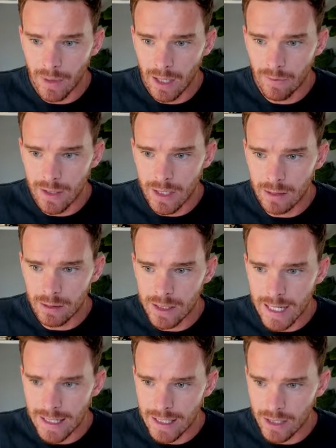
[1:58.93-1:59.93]
if the deal
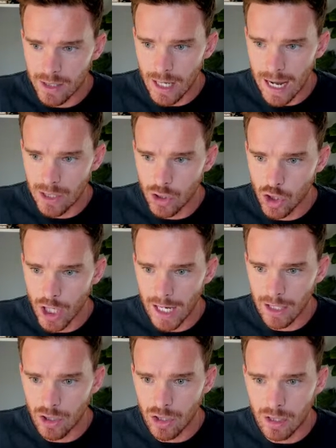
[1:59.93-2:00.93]
status has
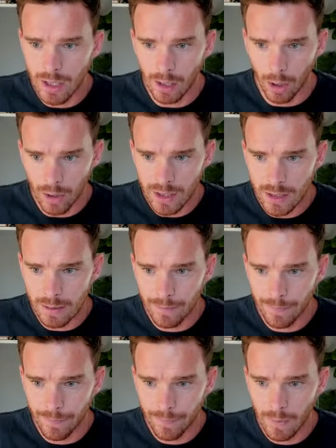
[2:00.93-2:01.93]
changed to lost,
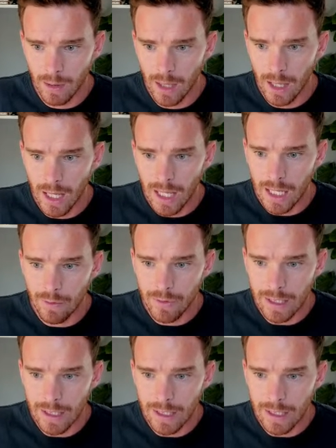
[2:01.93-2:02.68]
if